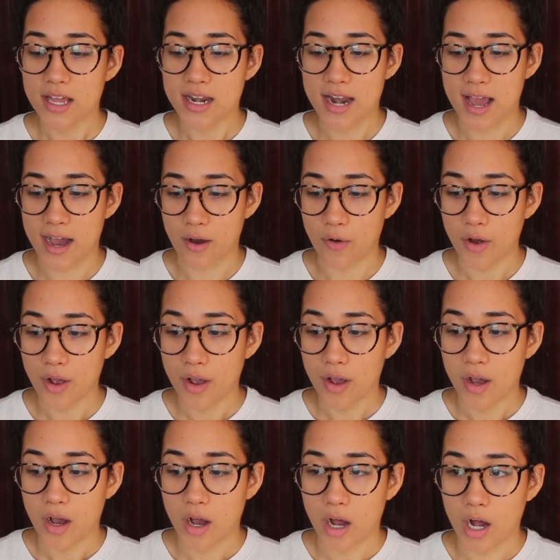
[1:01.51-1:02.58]
Now,
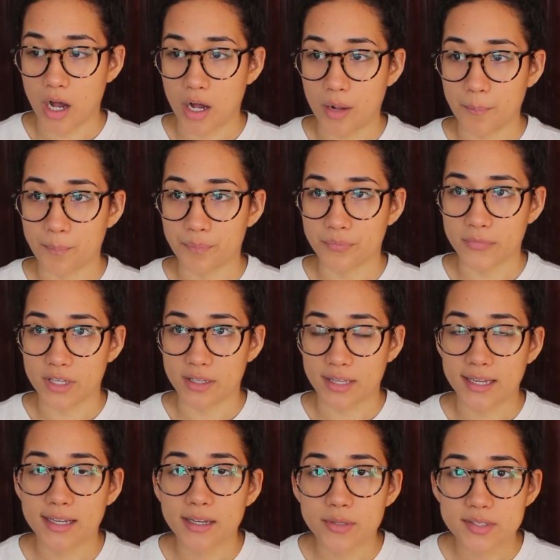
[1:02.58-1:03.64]
um,
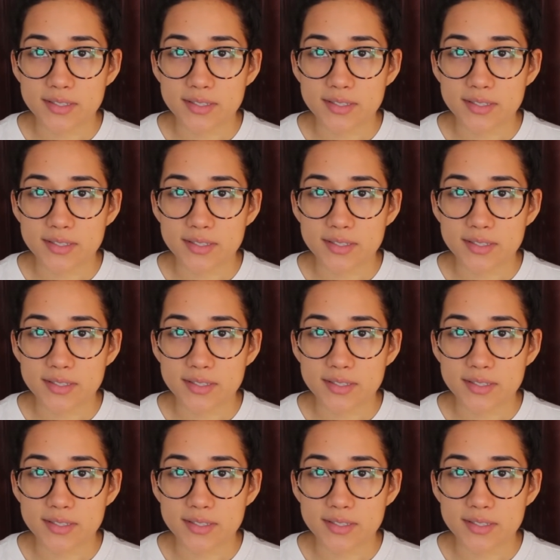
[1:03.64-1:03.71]
like I was